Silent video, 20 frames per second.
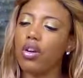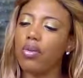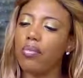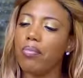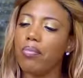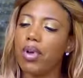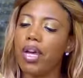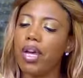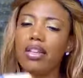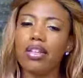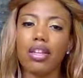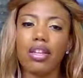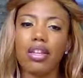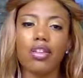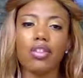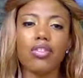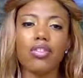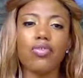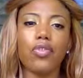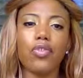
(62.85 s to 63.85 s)
message
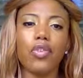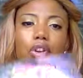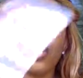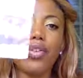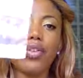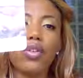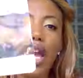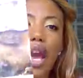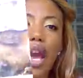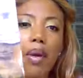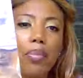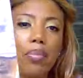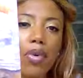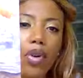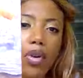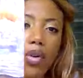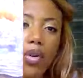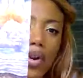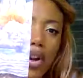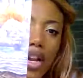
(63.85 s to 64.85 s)
for you,
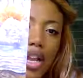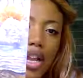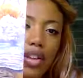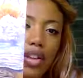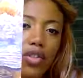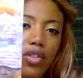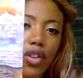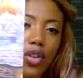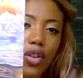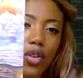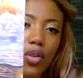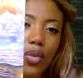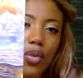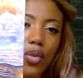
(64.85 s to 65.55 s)
Capricorn, is you